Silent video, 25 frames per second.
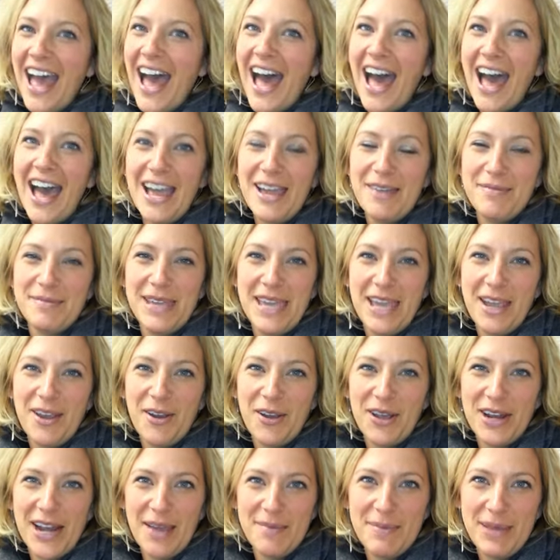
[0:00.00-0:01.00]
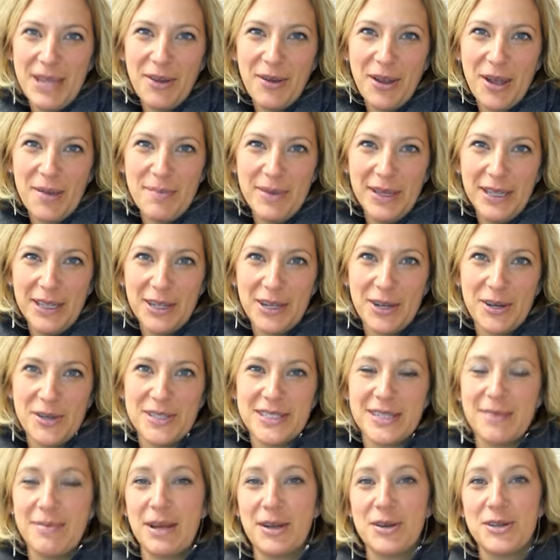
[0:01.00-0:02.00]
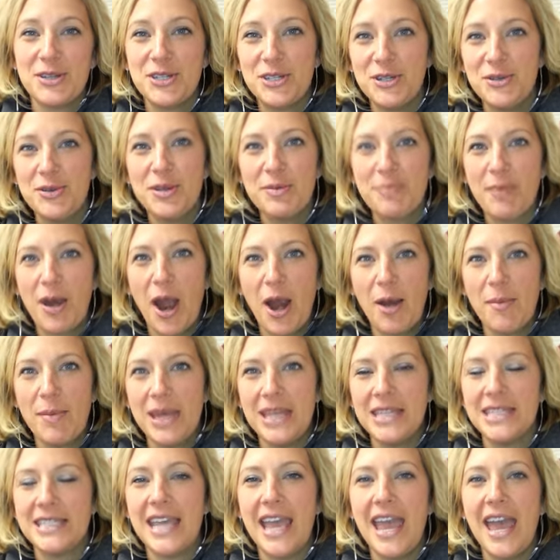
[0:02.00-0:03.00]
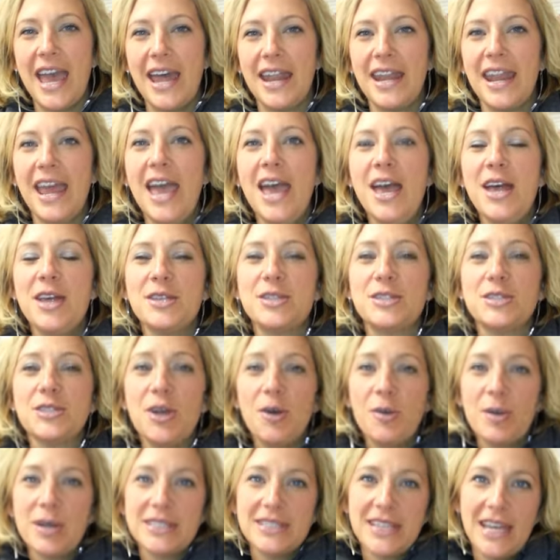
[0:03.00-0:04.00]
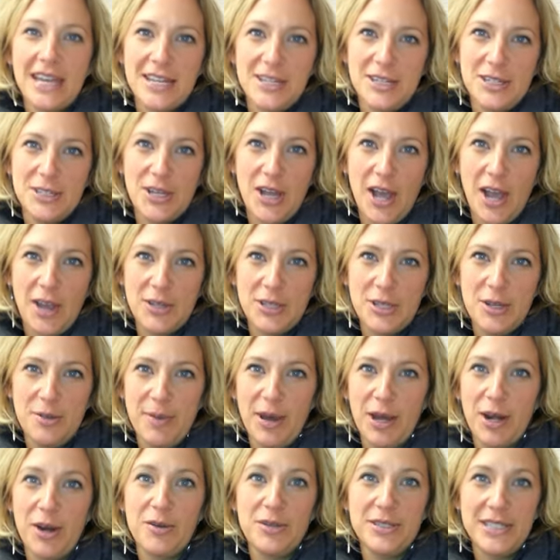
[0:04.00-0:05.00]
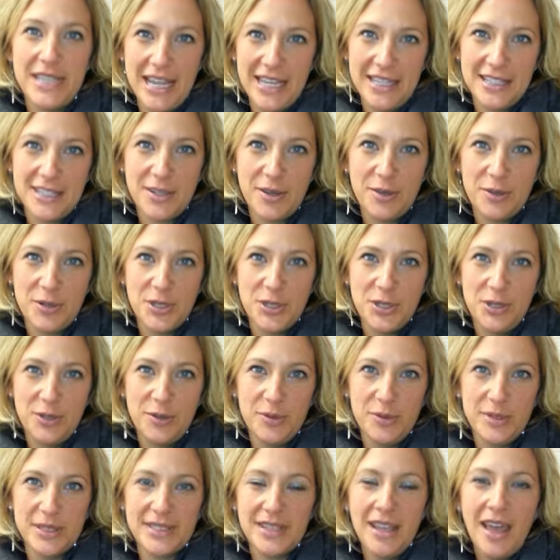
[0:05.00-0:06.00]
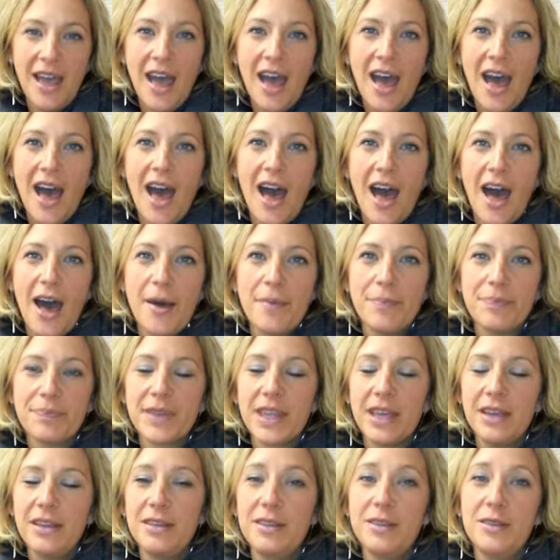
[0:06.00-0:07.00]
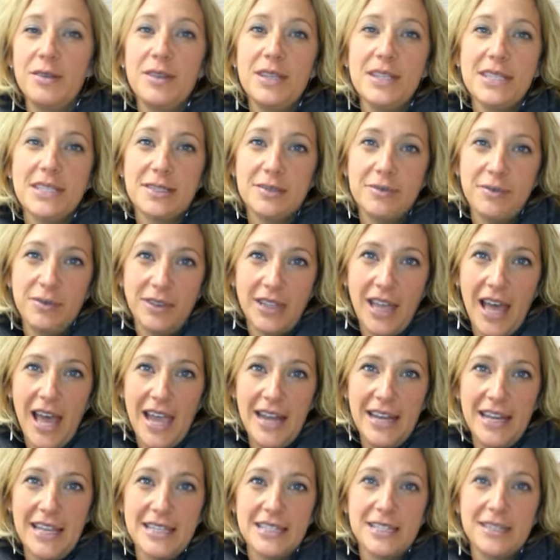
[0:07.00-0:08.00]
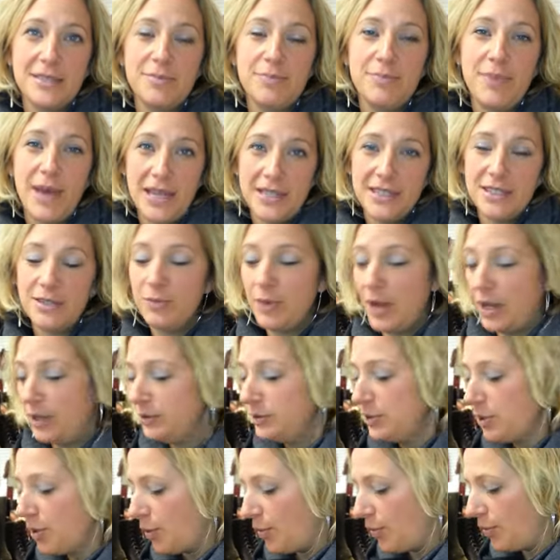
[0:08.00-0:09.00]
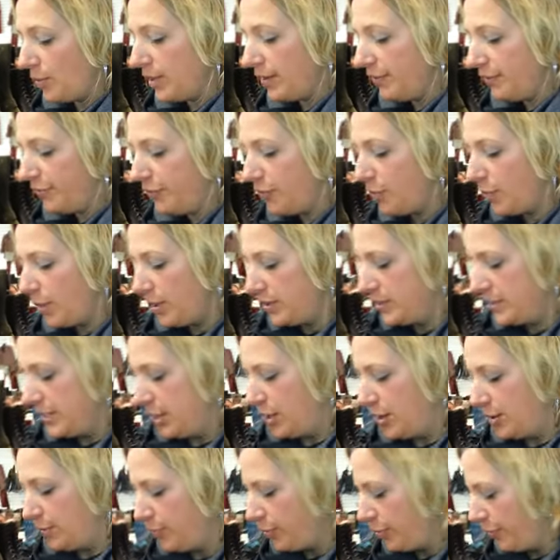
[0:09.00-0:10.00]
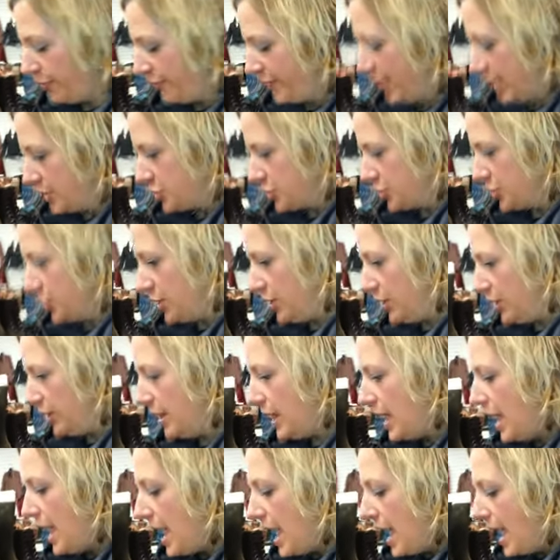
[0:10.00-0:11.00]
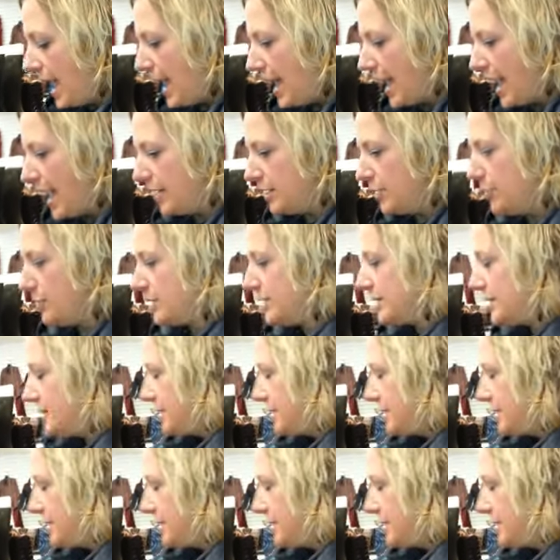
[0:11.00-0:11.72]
Hi, I'm Karen. I'm here at Milaeger's. I'm in our shoe department and so excited to talk to you about our Dansko shoes. Um, this line is best well known for their professional and you can